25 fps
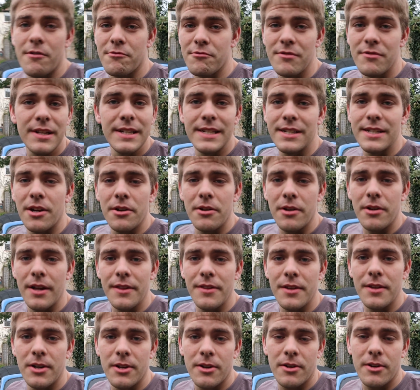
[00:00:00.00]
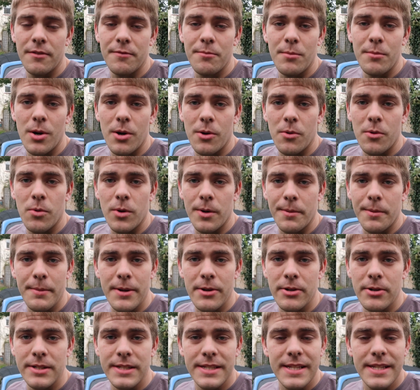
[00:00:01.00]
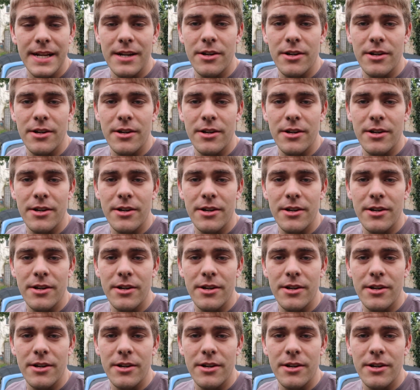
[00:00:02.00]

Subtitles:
I really don't like the look of Mark 1 mirrors.